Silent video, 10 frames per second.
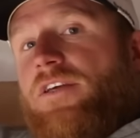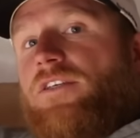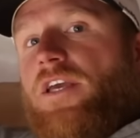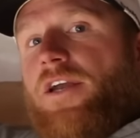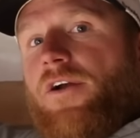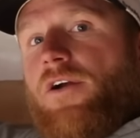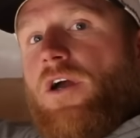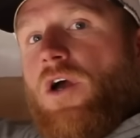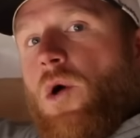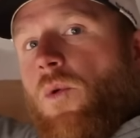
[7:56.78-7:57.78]
these here,
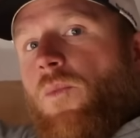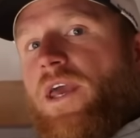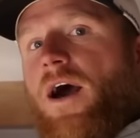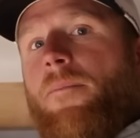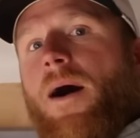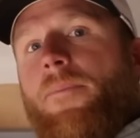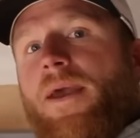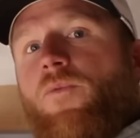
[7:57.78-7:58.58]
when we come up